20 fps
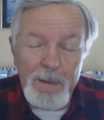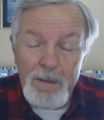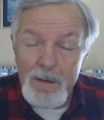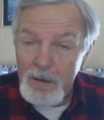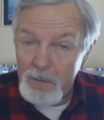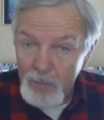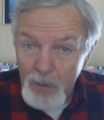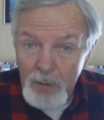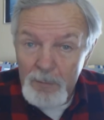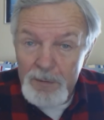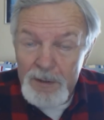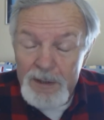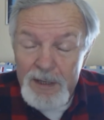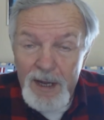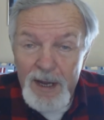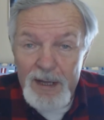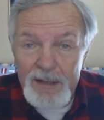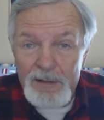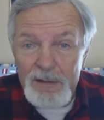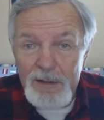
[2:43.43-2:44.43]
Roman
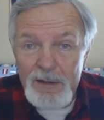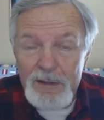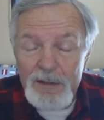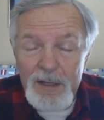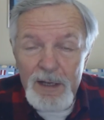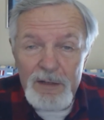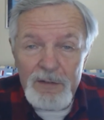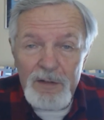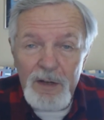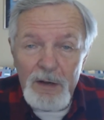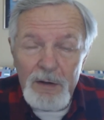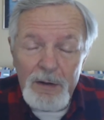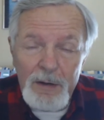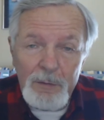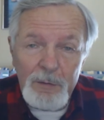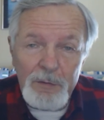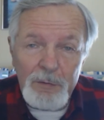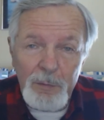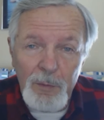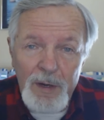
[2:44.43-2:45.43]
Catholic. That's how I
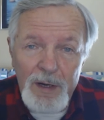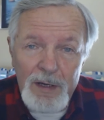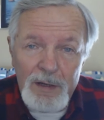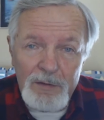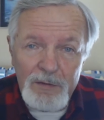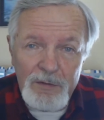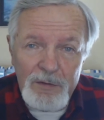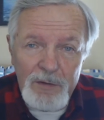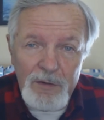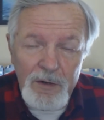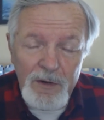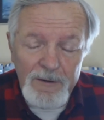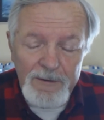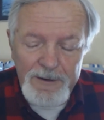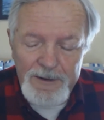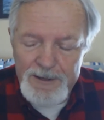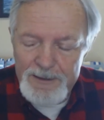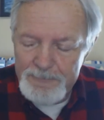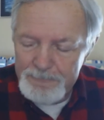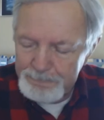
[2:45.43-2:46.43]
was raised, all
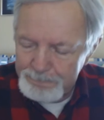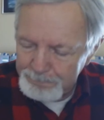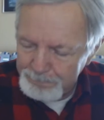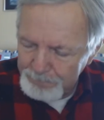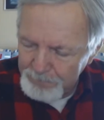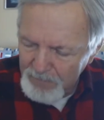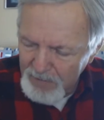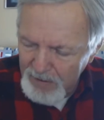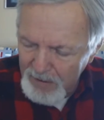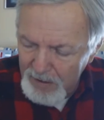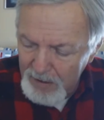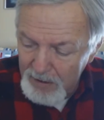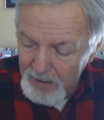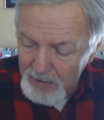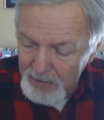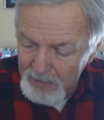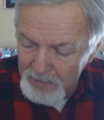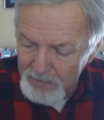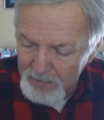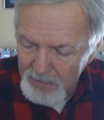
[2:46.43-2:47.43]
right?
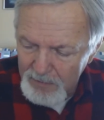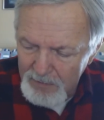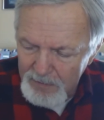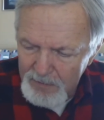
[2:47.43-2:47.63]
And